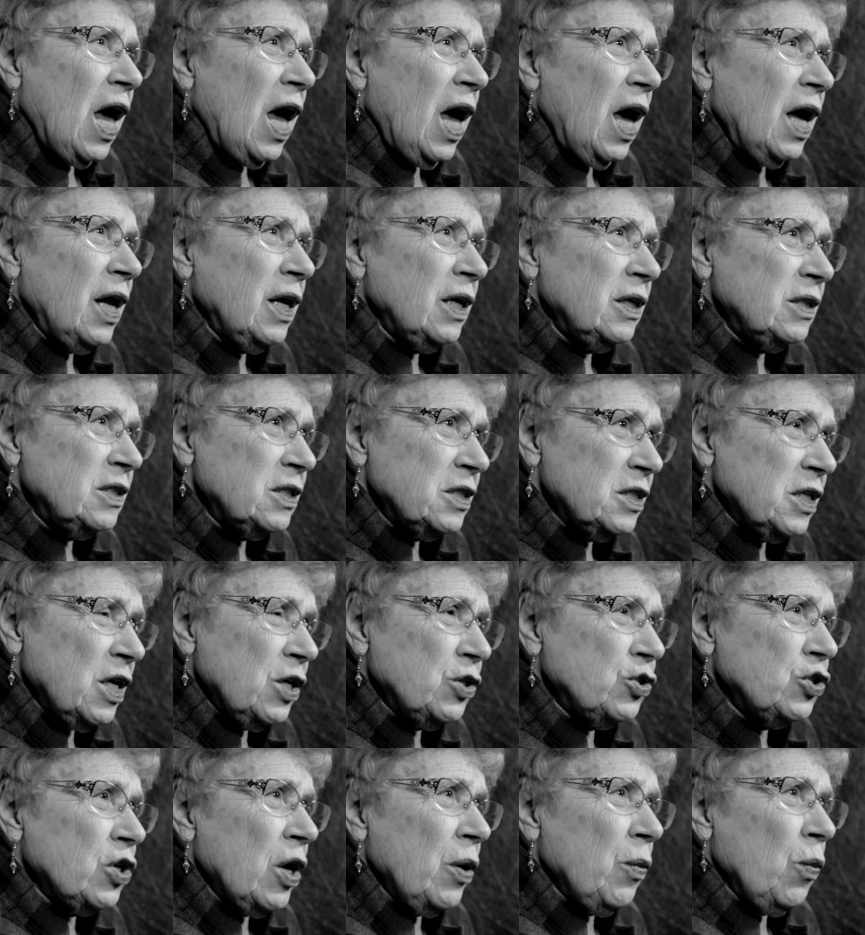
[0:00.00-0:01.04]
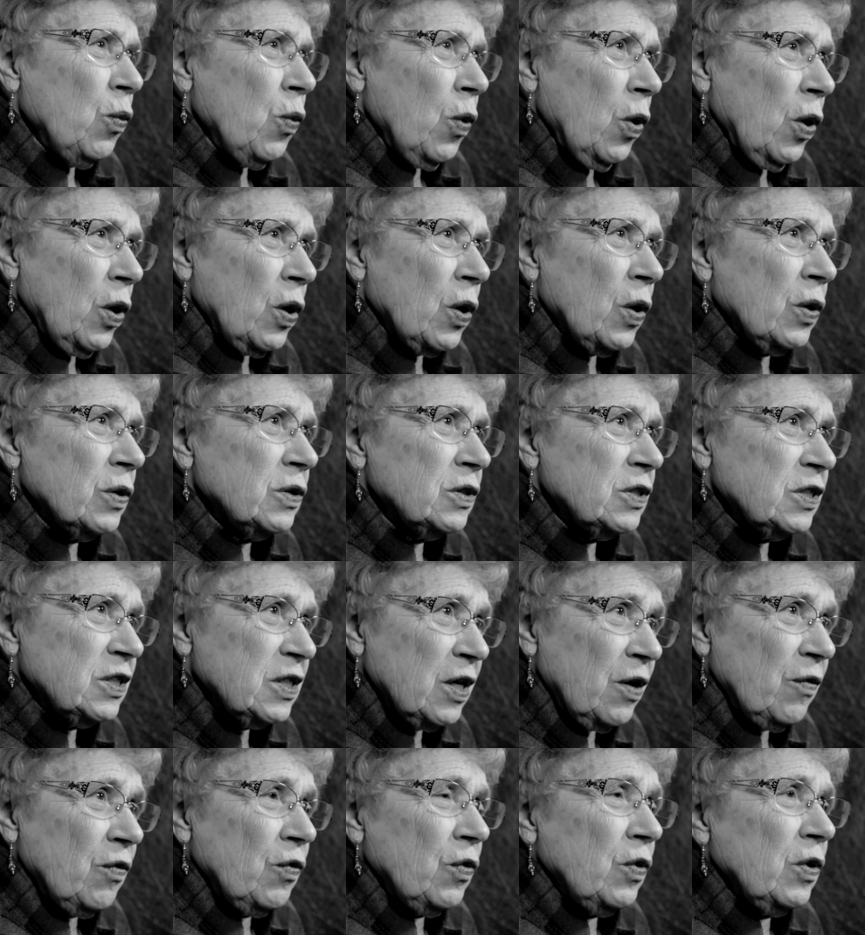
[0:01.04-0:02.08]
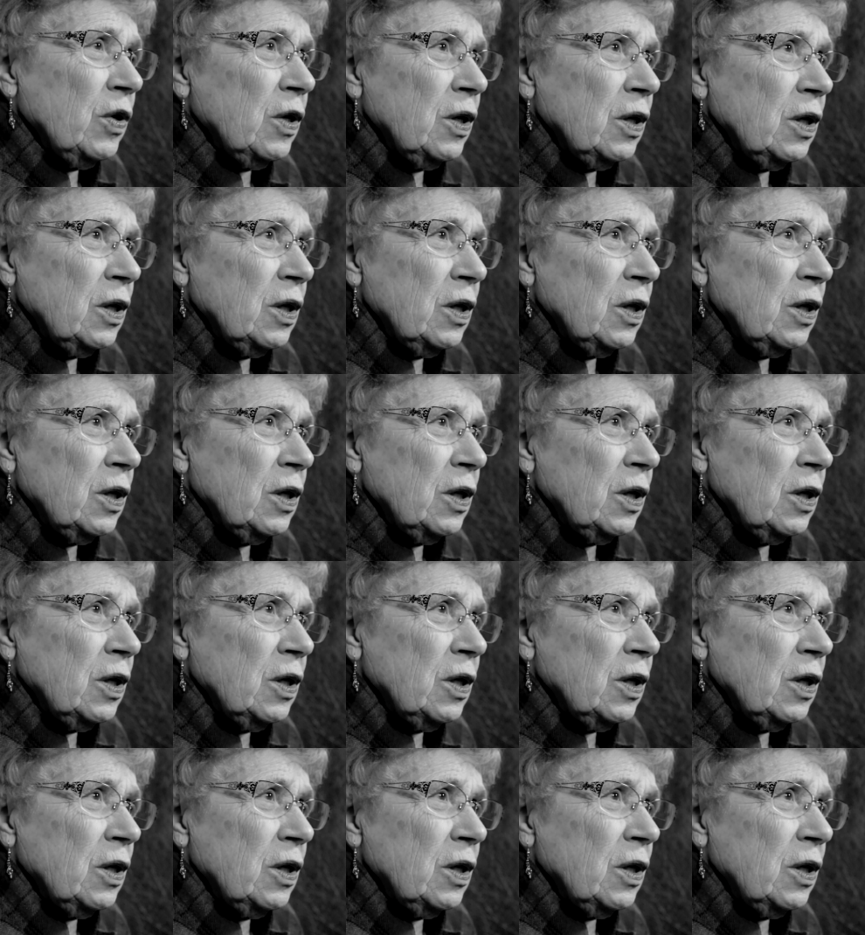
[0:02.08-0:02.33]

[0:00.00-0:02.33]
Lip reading: and as such, I work on several